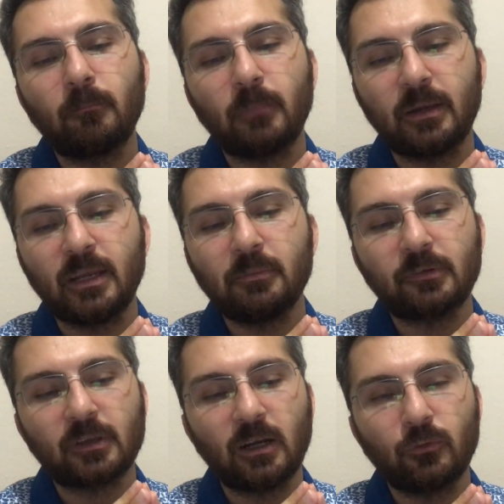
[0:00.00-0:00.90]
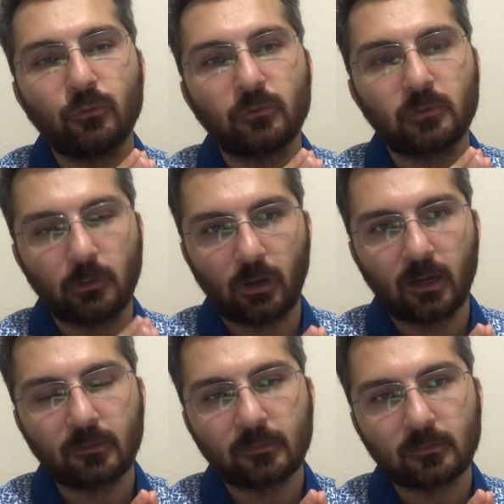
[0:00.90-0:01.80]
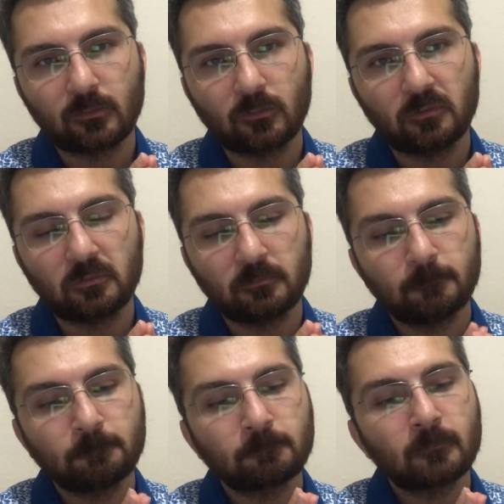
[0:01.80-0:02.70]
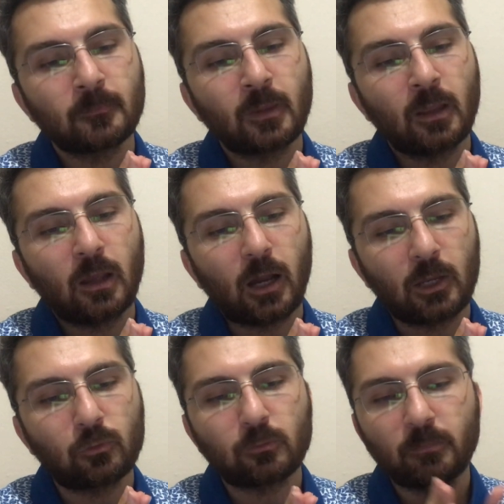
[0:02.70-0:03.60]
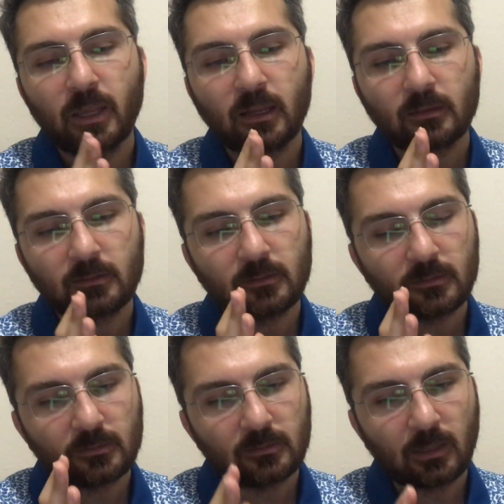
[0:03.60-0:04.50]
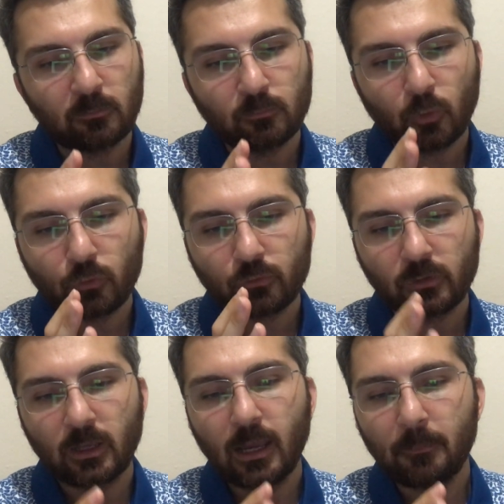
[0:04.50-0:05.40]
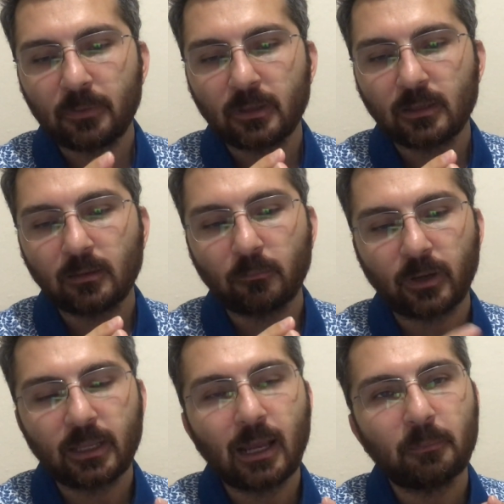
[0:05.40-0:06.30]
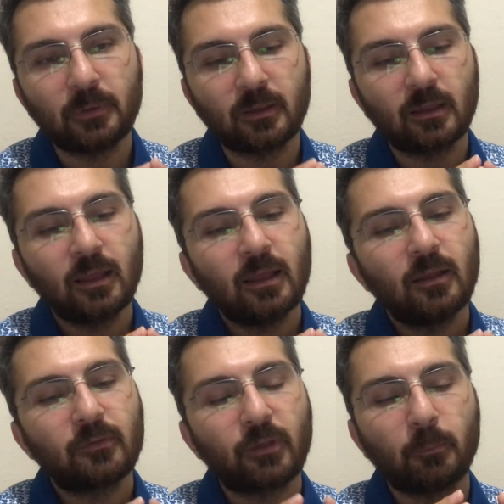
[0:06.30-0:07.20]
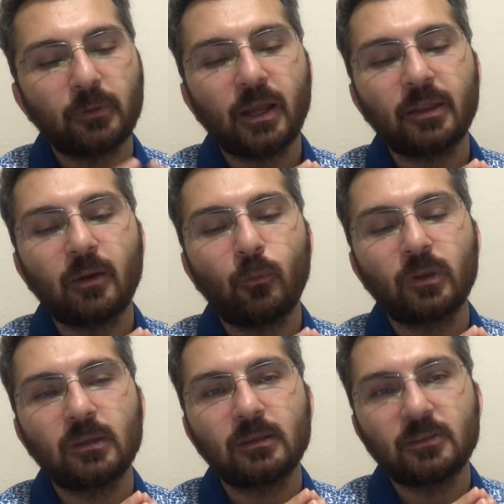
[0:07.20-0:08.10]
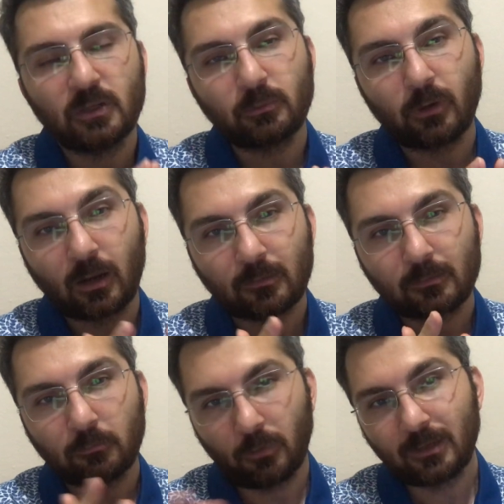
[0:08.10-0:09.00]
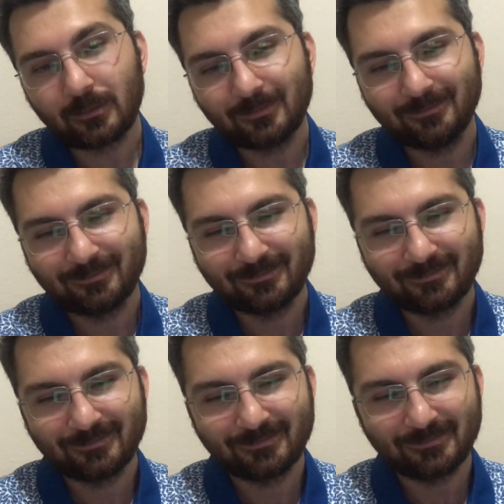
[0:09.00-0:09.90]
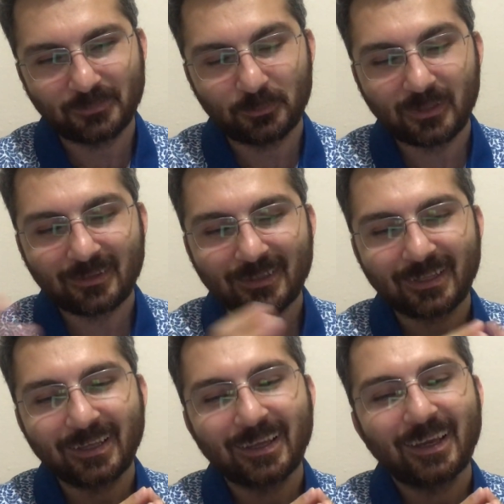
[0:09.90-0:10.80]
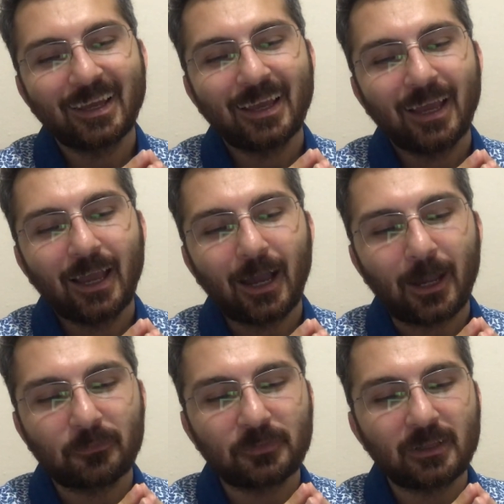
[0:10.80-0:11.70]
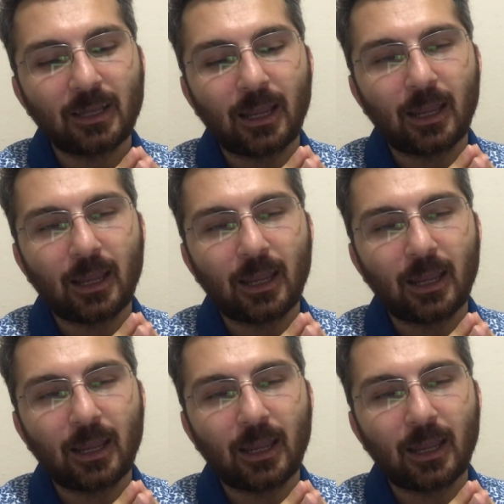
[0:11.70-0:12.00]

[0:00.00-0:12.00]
my neighbors are using drugs. I could make them most happy by helping supply them with cheap drugs, right? But I feel